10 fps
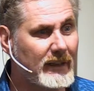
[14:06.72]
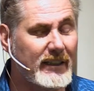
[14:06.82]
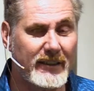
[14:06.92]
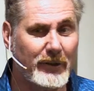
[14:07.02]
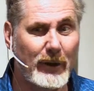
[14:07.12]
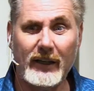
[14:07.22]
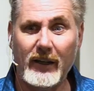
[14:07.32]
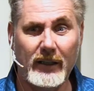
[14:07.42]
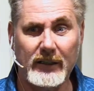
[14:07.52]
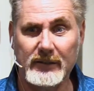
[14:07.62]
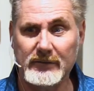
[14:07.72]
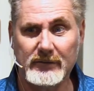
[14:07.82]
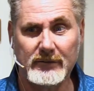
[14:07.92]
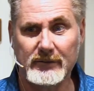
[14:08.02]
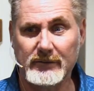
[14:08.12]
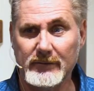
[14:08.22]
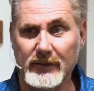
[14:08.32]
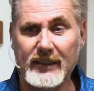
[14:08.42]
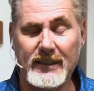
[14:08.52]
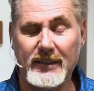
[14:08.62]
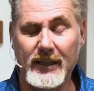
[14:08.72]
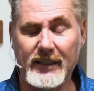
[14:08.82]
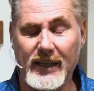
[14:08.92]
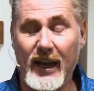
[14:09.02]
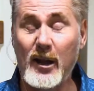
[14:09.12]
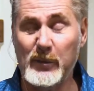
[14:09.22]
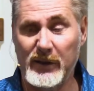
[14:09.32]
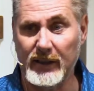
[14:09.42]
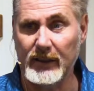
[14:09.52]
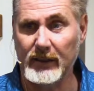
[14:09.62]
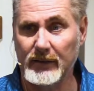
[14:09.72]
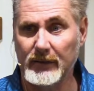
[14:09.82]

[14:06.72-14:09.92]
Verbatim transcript: That's a great heart. That's a that's an empathy.